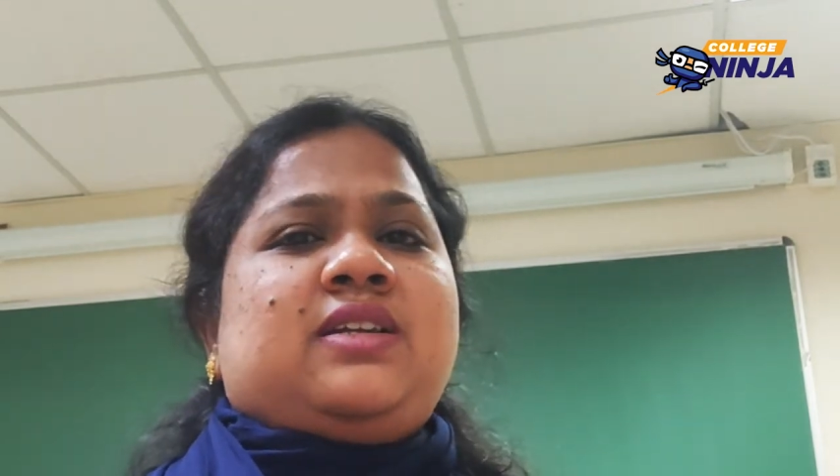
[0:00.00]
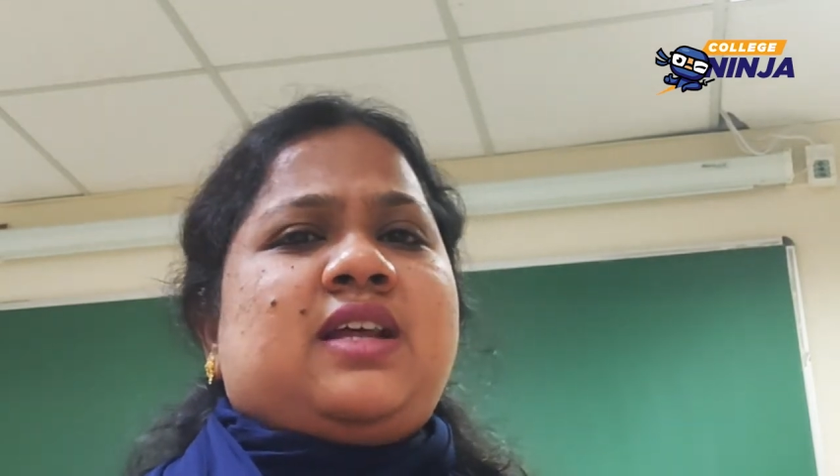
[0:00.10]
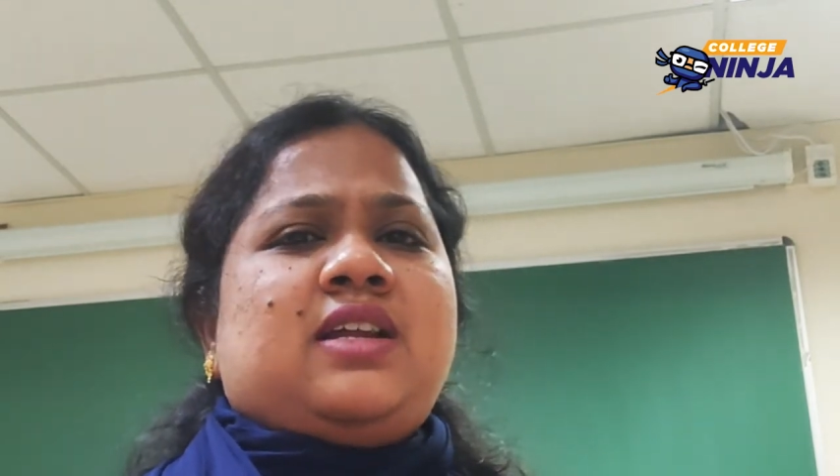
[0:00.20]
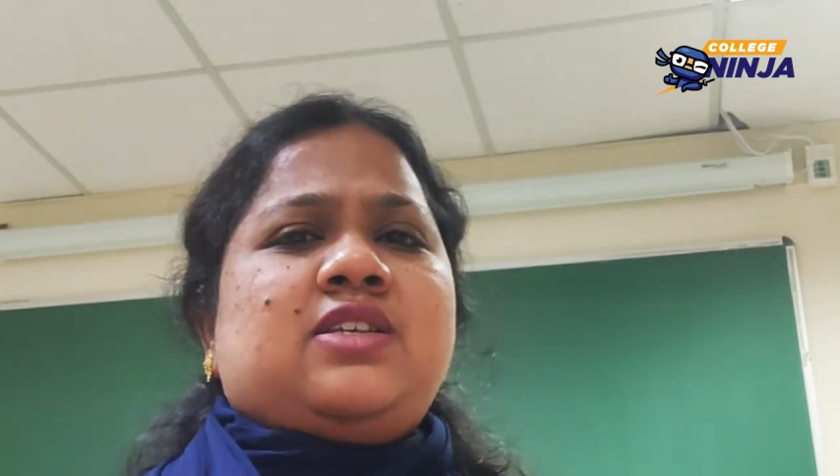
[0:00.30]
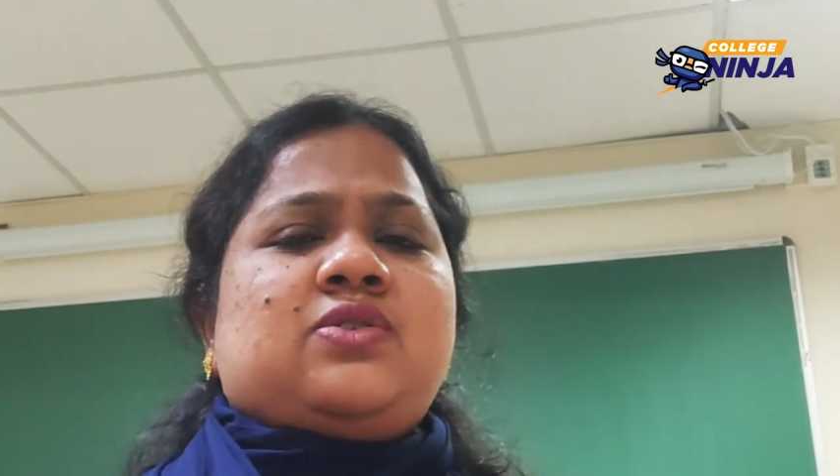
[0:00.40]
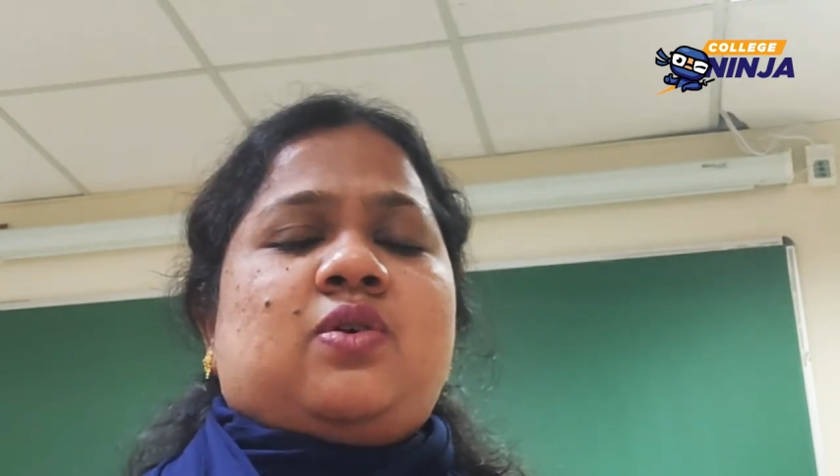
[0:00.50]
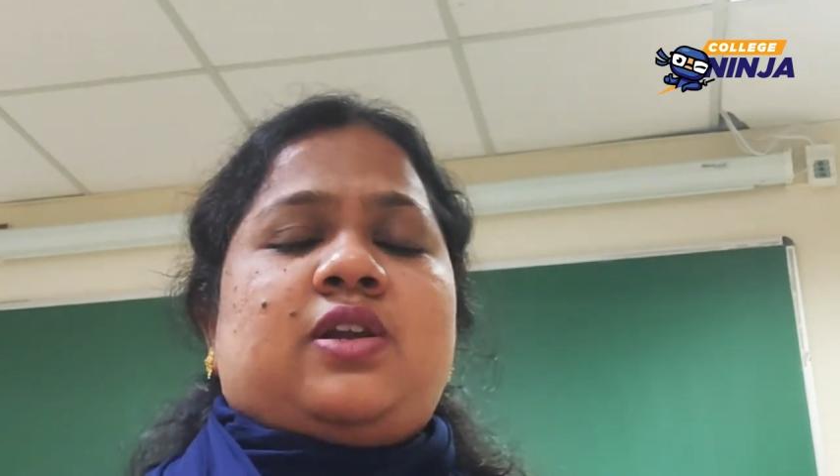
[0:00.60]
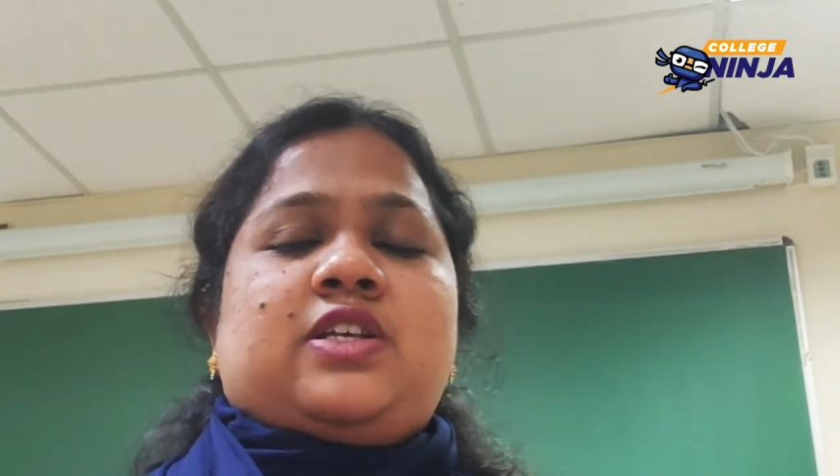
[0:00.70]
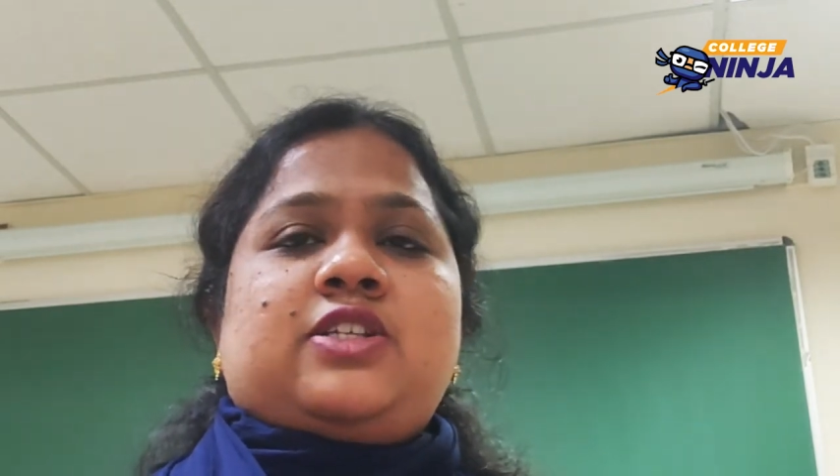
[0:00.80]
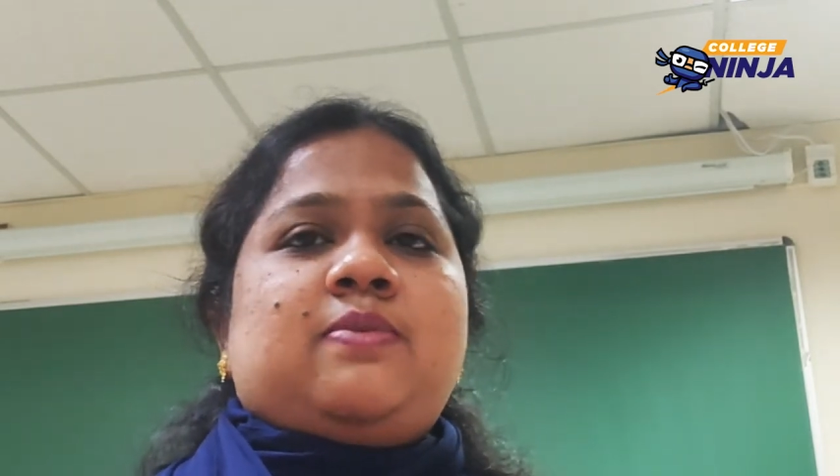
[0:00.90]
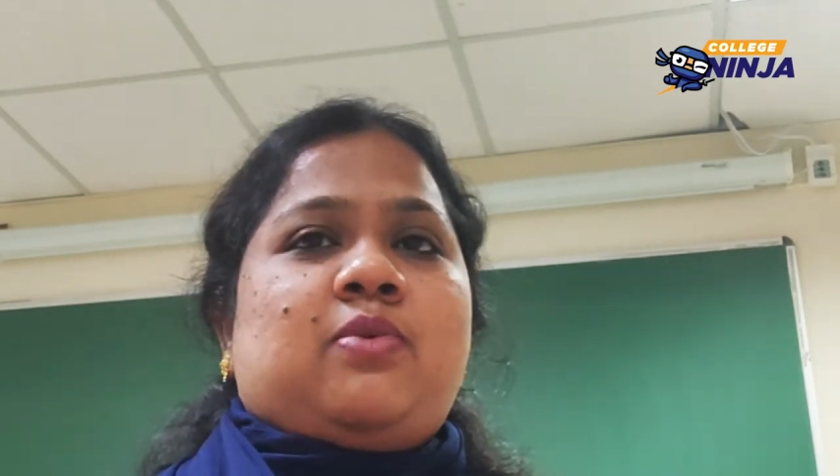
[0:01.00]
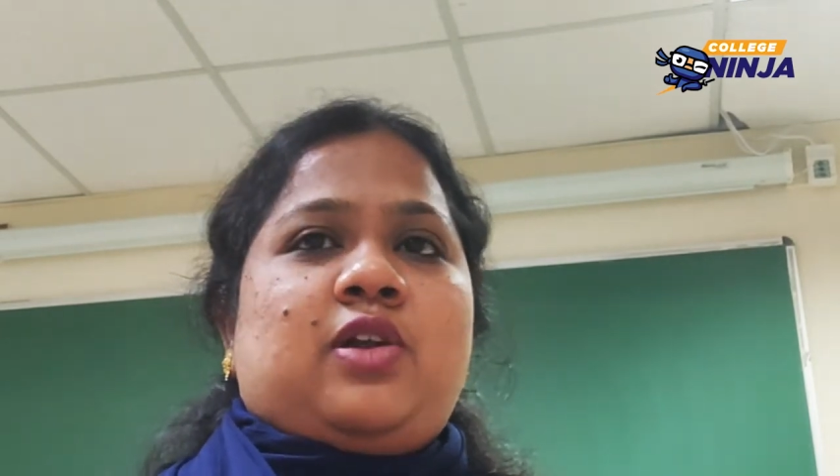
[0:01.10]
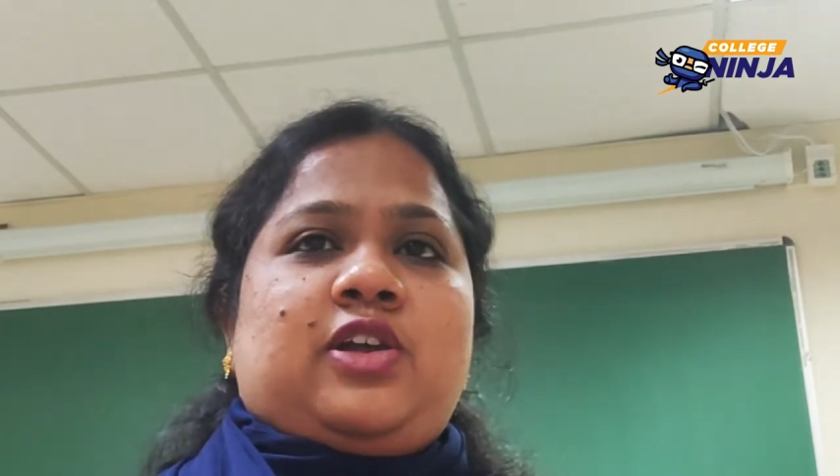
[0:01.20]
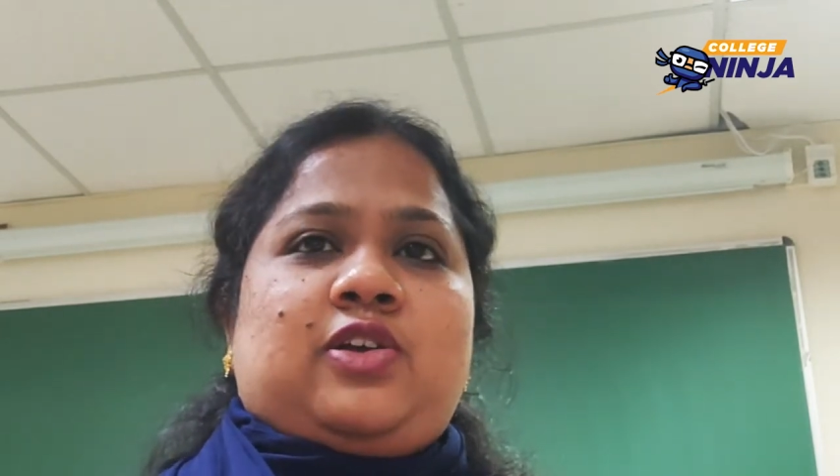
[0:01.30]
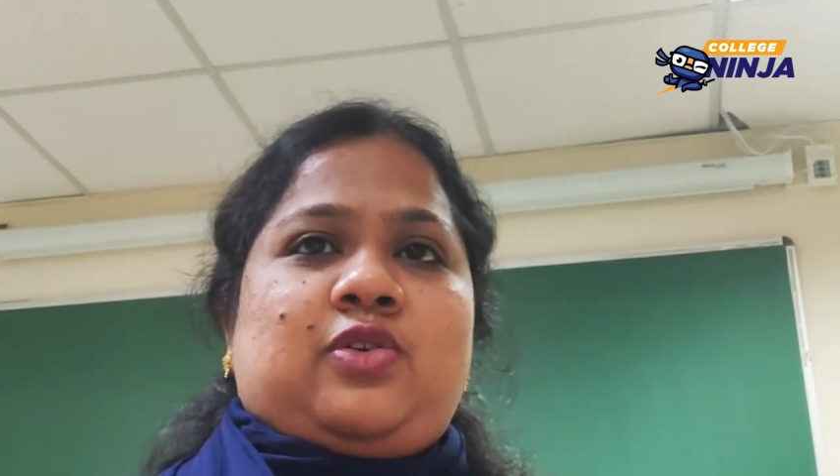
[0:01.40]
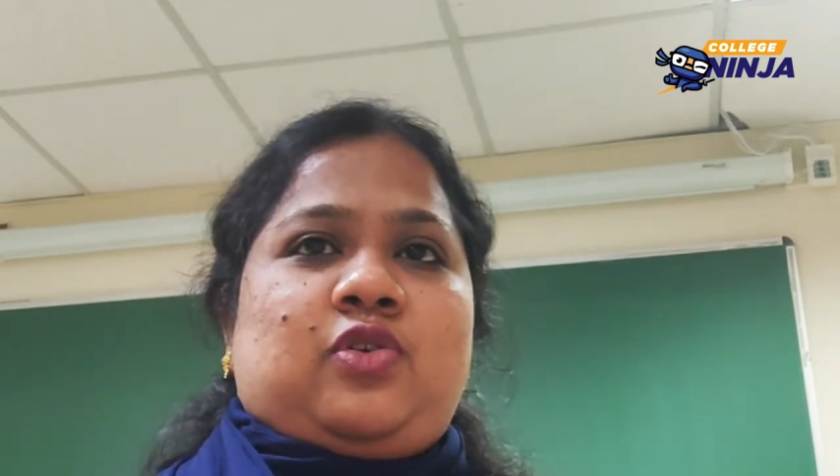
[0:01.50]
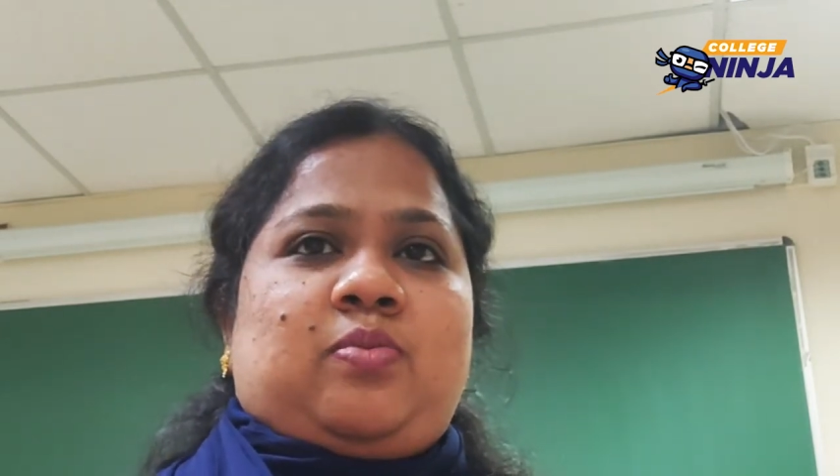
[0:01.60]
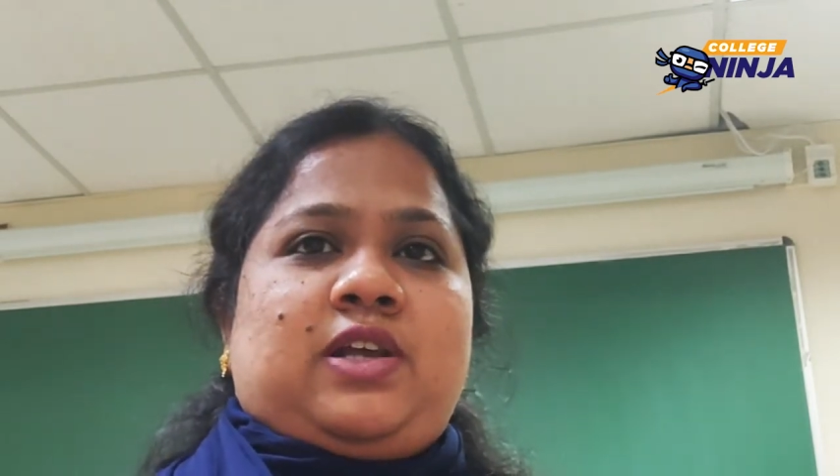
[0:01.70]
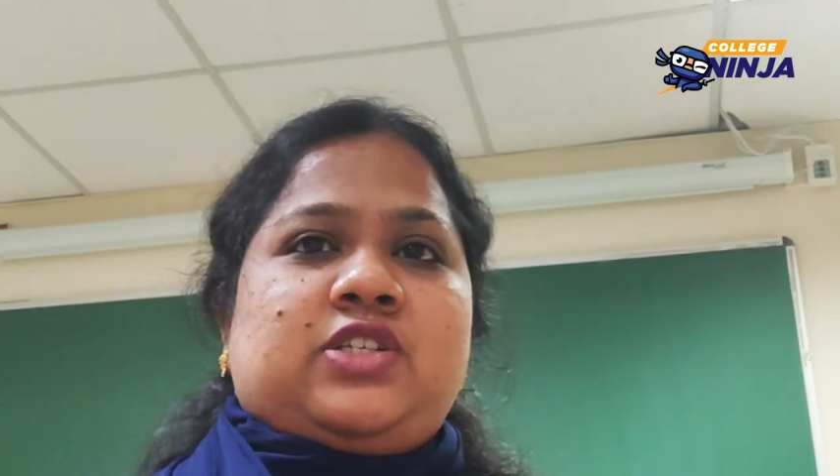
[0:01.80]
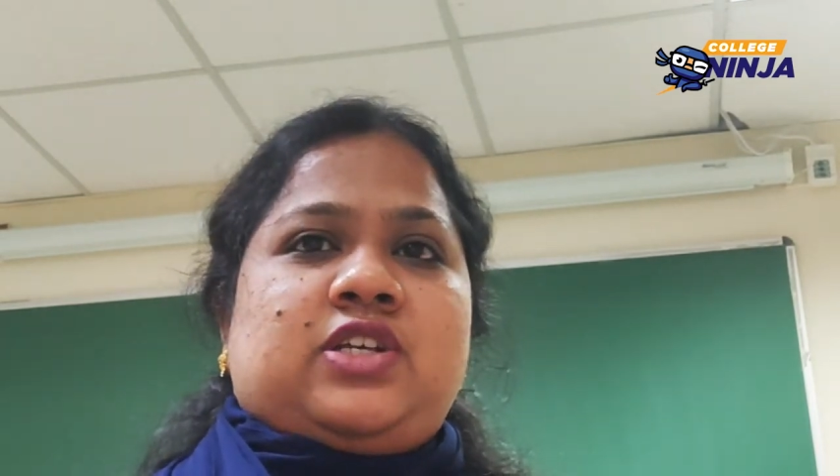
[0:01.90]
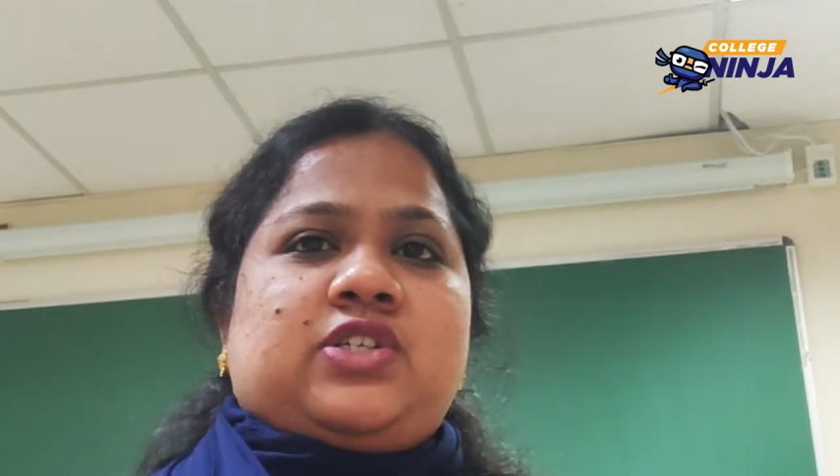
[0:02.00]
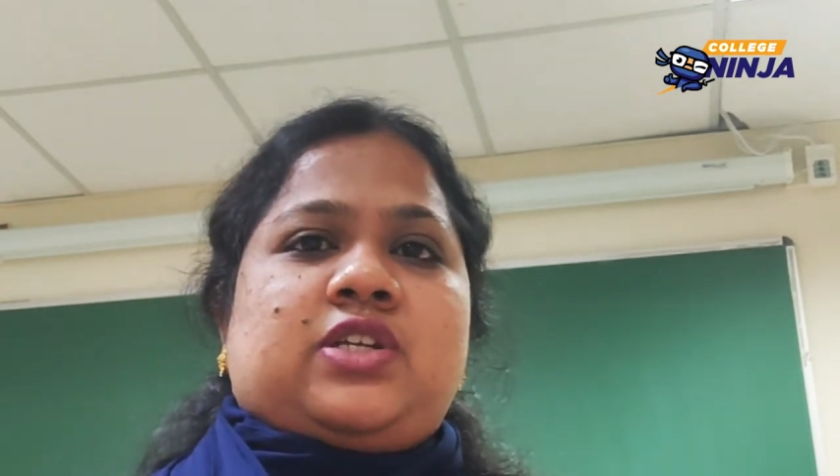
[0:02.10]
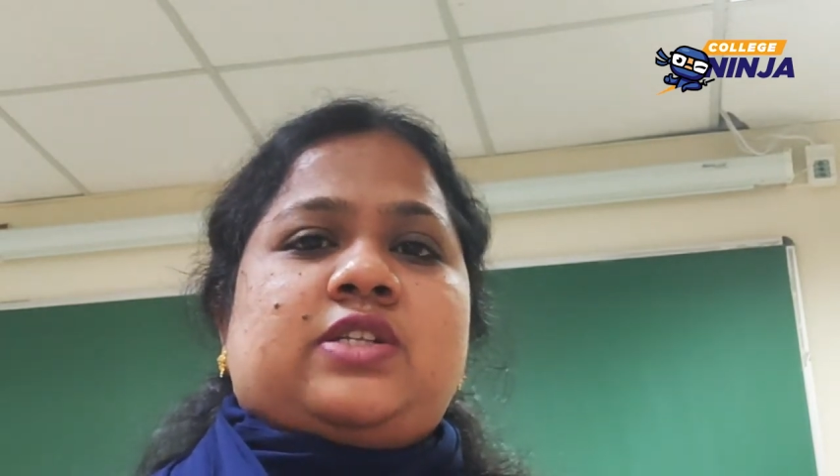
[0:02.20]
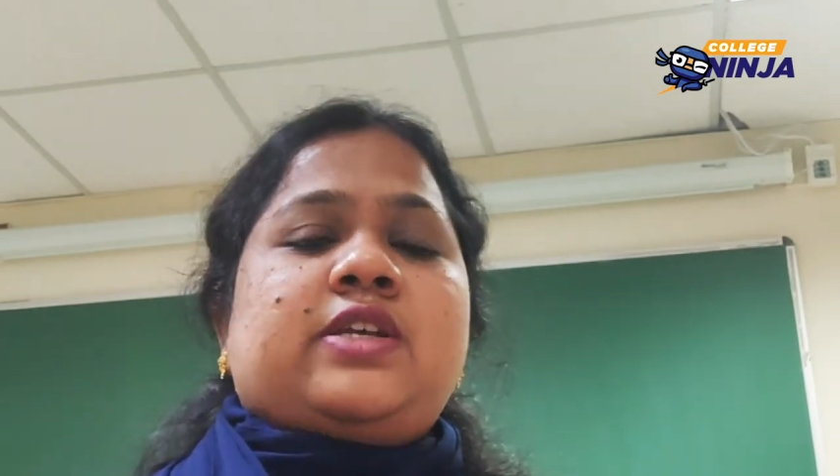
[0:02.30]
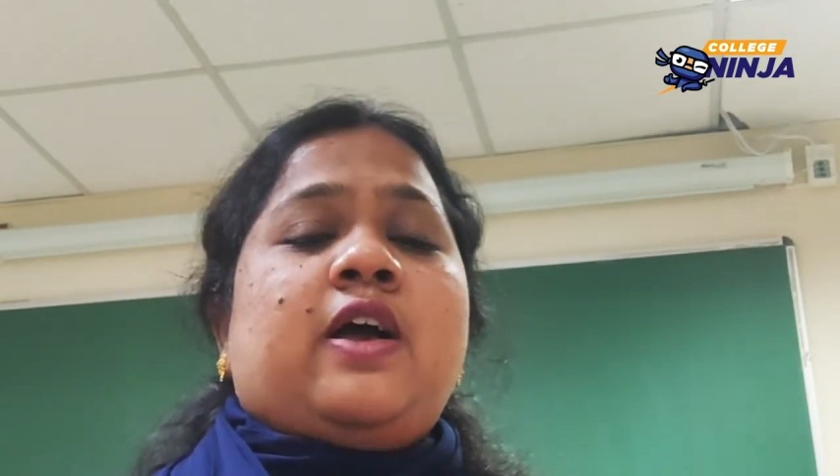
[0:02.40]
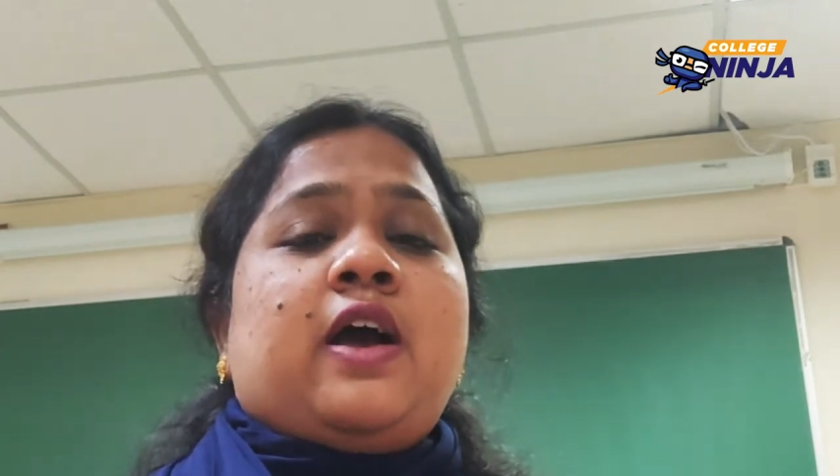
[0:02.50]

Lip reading: that is called as the political globalizations.